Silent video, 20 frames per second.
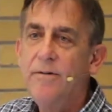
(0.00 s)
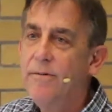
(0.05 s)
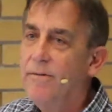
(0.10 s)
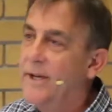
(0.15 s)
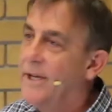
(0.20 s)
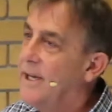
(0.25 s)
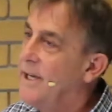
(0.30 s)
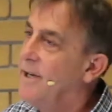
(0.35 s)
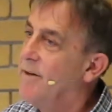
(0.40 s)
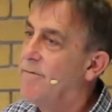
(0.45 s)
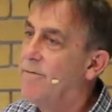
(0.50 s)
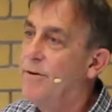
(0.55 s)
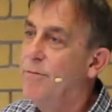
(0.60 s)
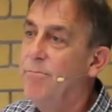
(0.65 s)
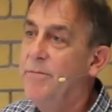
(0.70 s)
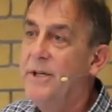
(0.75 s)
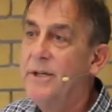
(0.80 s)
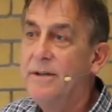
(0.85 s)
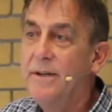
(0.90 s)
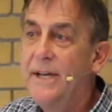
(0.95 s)
We get it
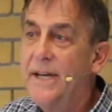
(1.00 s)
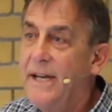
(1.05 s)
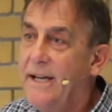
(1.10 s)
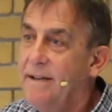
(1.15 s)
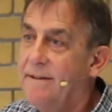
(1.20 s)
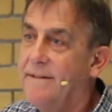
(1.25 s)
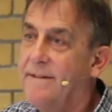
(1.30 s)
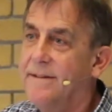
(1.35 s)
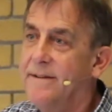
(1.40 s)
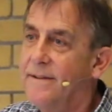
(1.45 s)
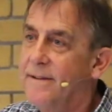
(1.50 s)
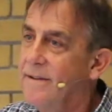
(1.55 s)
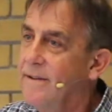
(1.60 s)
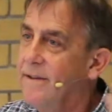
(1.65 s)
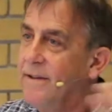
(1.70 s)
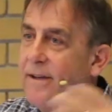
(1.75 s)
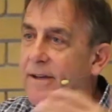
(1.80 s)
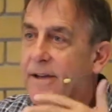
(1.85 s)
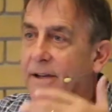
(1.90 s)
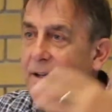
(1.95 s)
from Bill Gates
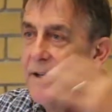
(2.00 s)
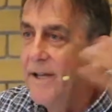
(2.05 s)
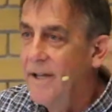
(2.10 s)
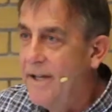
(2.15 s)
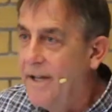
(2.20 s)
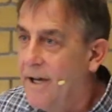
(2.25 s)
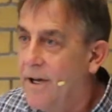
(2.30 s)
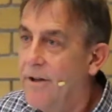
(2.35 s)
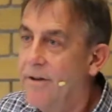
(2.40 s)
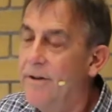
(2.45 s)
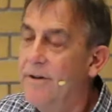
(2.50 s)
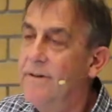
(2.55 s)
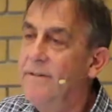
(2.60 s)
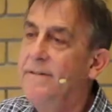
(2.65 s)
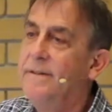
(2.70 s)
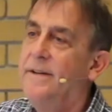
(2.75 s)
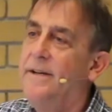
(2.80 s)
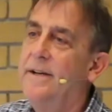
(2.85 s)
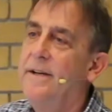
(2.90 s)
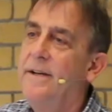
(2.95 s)
and
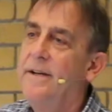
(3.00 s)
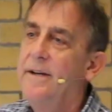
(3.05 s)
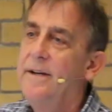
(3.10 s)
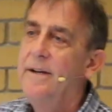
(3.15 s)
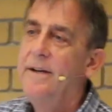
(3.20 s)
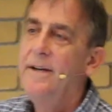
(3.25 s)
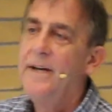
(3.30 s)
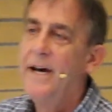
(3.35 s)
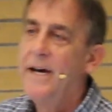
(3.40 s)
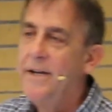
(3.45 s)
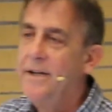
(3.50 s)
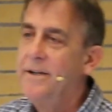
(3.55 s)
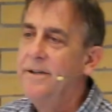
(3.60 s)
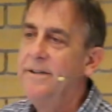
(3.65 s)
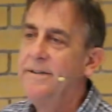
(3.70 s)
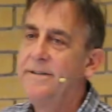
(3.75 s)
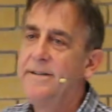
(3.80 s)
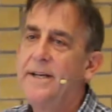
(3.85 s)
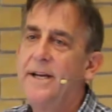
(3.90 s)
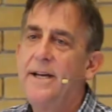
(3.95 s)
others. How are you going
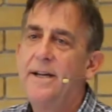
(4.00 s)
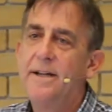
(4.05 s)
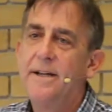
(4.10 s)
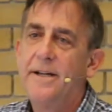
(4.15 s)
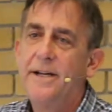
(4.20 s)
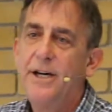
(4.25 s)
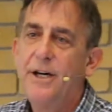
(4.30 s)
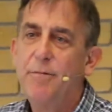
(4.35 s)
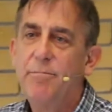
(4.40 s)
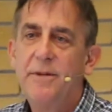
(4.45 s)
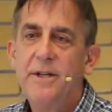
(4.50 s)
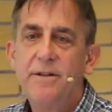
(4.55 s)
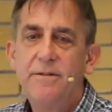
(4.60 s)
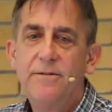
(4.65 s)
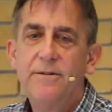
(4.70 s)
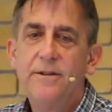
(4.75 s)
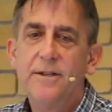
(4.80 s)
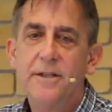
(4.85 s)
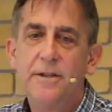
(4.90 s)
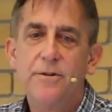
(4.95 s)
to scale it up?
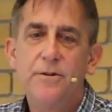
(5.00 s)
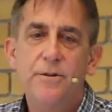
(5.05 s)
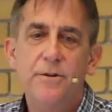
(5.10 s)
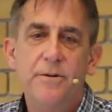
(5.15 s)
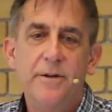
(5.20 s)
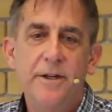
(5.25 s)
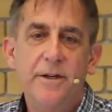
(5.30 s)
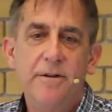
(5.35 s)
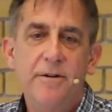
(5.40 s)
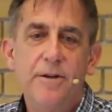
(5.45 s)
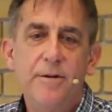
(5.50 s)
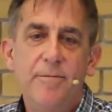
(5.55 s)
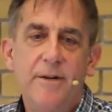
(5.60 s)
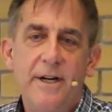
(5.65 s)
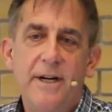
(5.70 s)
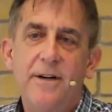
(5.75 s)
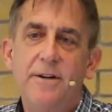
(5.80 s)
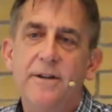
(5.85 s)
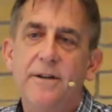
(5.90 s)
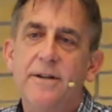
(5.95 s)
That's really cool what you're doing,
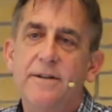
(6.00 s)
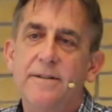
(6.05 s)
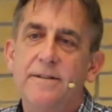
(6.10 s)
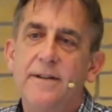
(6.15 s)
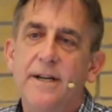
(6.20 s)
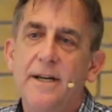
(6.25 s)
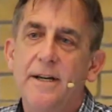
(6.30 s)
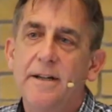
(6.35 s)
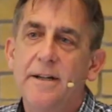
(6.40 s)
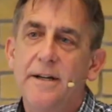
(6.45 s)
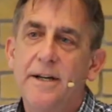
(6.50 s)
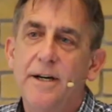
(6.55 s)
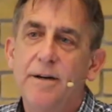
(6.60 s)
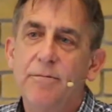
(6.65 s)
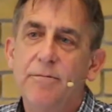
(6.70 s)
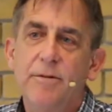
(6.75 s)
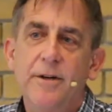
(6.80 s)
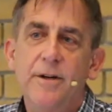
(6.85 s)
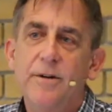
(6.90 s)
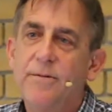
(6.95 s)
but how are you going to scale it
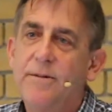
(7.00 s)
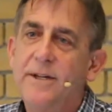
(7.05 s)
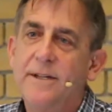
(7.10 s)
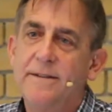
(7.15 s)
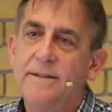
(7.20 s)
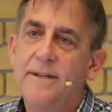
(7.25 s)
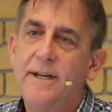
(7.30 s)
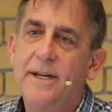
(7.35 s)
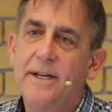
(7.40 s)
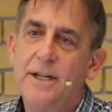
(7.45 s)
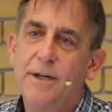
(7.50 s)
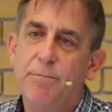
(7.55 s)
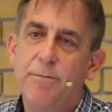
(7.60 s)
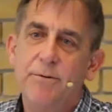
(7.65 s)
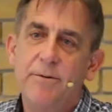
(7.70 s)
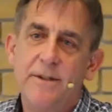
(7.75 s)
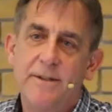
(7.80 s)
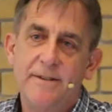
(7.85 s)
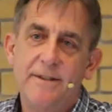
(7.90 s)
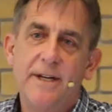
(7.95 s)
up? We don't want to scale up,
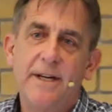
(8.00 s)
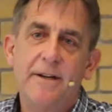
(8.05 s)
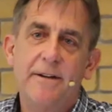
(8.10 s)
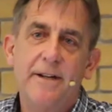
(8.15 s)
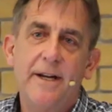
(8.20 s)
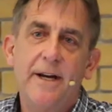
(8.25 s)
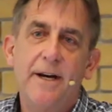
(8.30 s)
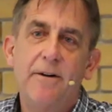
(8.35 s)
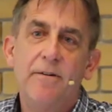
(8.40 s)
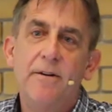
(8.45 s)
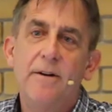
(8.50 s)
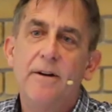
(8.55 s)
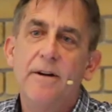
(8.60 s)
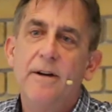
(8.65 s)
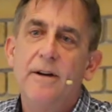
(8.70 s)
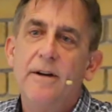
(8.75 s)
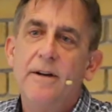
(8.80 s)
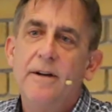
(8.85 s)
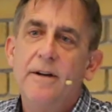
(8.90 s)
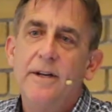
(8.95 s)
we want to scale down.
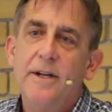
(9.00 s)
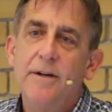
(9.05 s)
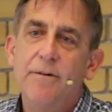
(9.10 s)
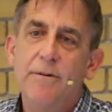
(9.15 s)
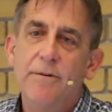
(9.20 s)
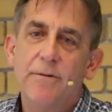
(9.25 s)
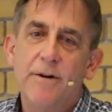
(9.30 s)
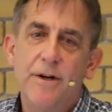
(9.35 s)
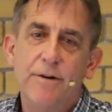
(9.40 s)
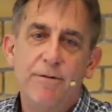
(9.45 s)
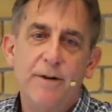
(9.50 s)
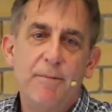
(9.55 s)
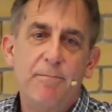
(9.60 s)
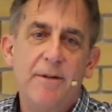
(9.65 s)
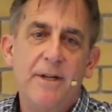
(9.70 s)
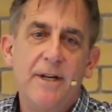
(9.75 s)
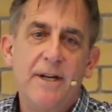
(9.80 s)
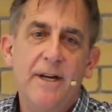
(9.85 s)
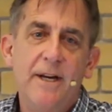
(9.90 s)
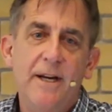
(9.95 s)
And we want to
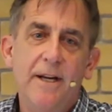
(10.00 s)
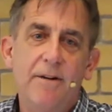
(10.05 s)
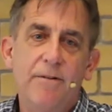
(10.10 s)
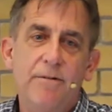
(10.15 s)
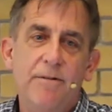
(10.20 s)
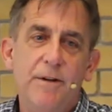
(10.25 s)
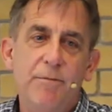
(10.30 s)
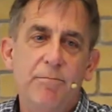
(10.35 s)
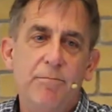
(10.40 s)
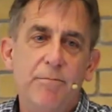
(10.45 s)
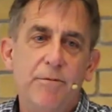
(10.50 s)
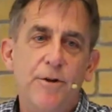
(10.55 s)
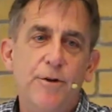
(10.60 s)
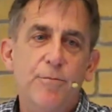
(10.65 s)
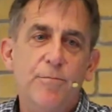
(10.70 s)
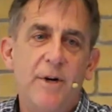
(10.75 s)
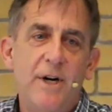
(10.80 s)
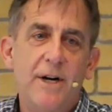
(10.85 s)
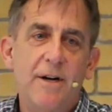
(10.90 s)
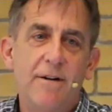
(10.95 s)
replicate. We
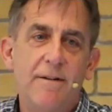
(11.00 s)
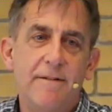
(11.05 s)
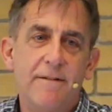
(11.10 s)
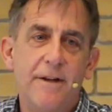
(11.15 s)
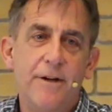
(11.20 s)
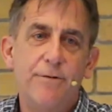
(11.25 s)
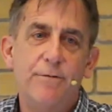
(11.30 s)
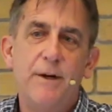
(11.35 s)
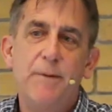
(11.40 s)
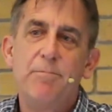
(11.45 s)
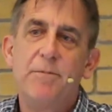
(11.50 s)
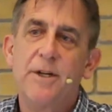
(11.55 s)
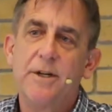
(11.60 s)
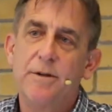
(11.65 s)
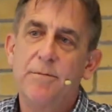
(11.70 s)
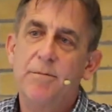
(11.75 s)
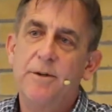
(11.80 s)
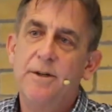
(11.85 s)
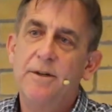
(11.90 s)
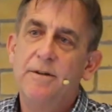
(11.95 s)
do models that are
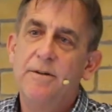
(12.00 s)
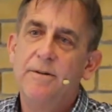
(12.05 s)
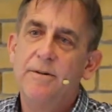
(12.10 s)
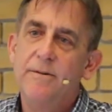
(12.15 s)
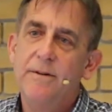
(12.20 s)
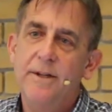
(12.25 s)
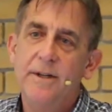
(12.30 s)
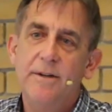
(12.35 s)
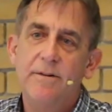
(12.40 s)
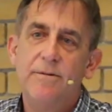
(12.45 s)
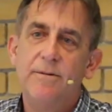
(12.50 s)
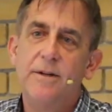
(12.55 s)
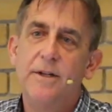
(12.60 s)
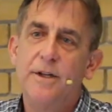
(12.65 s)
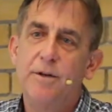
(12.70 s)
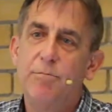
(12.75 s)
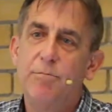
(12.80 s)
replicable. We think is really